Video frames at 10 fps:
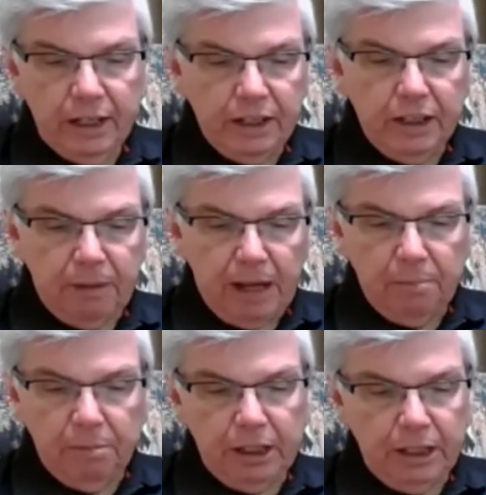that the
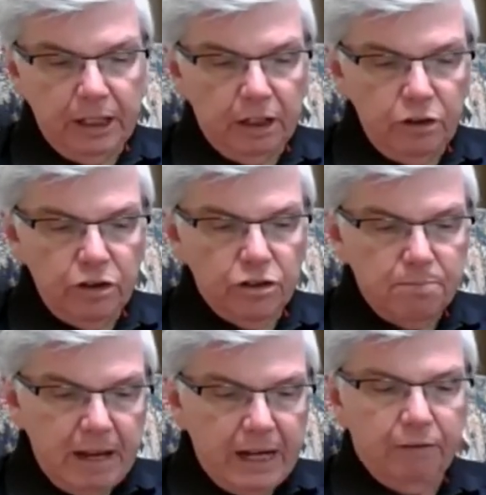Bible includes
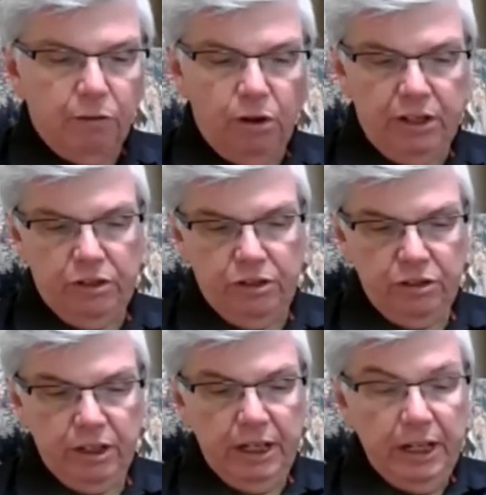many voices